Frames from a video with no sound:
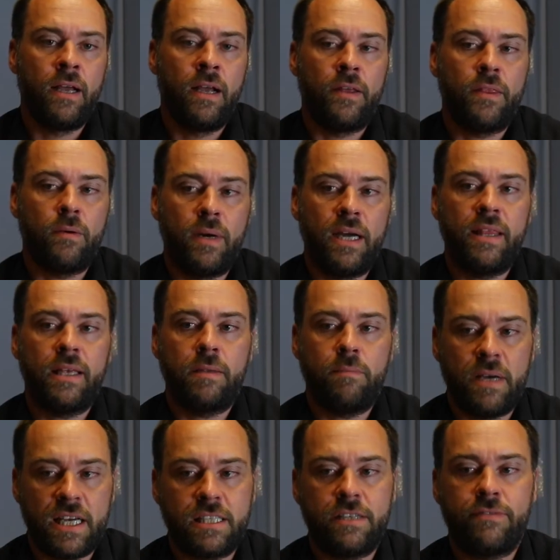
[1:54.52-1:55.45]
The way that the
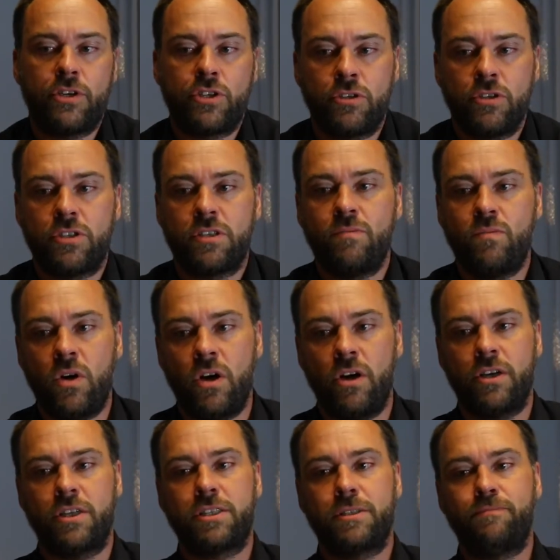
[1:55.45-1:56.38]
Passivhaus system
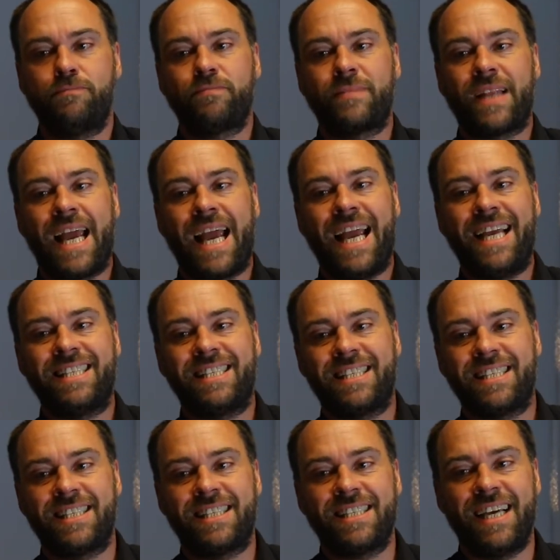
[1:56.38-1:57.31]
works,
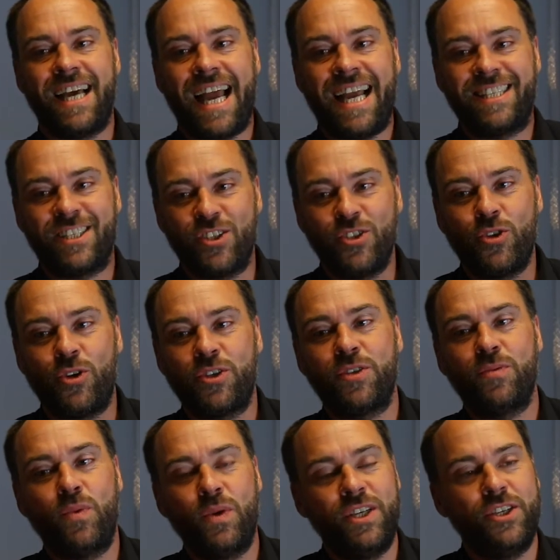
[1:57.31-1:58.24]
it's not
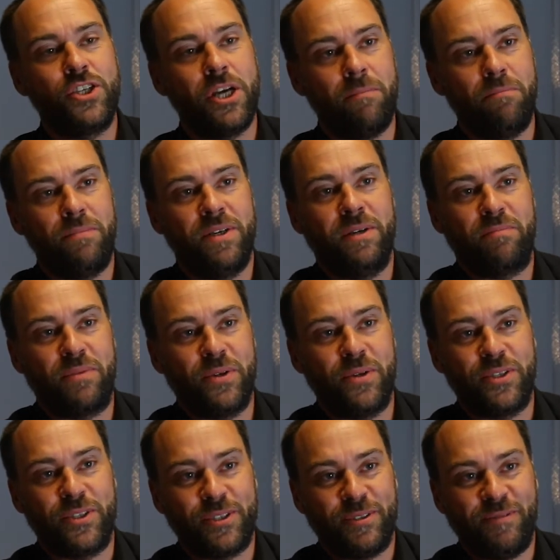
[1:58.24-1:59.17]
a woolly jumper
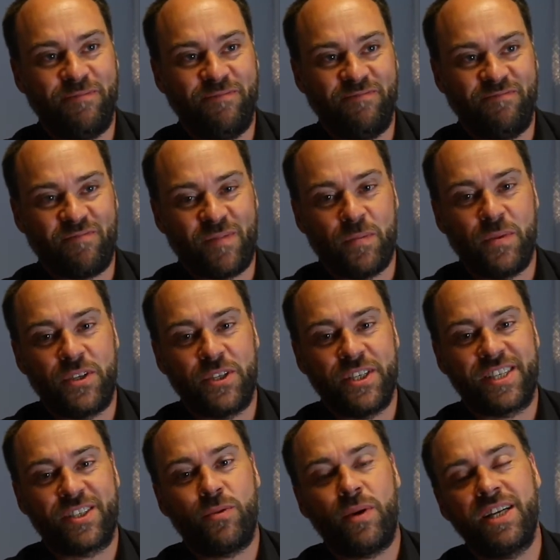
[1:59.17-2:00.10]
approach, which
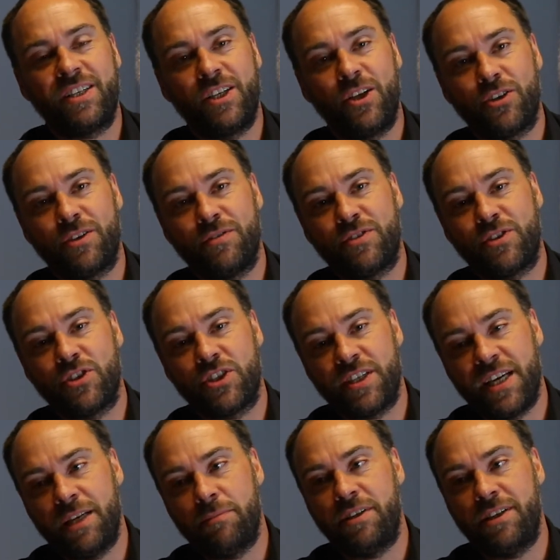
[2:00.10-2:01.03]
is quite a lot of
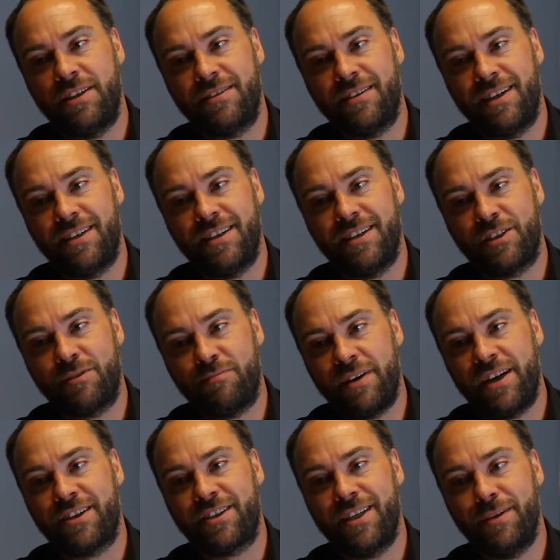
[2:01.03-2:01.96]
sustainable design,
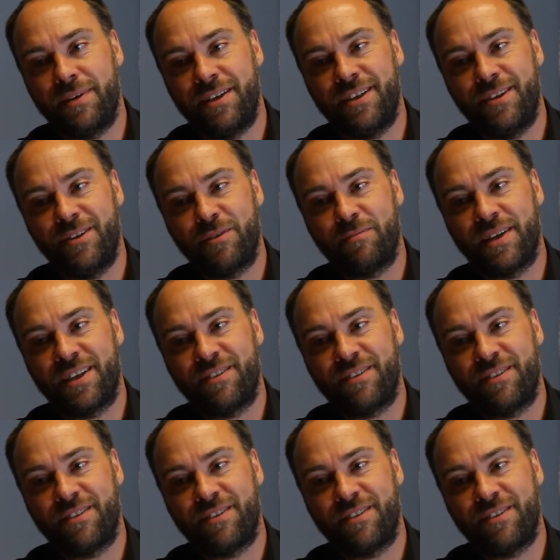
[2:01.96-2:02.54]
especially when you look back